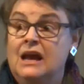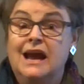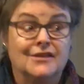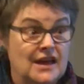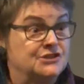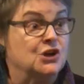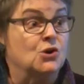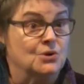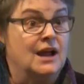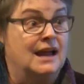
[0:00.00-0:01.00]
and they
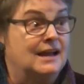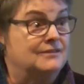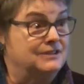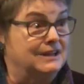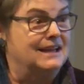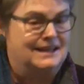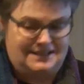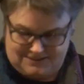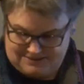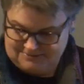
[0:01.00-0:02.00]
don't have
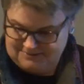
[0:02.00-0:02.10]
land.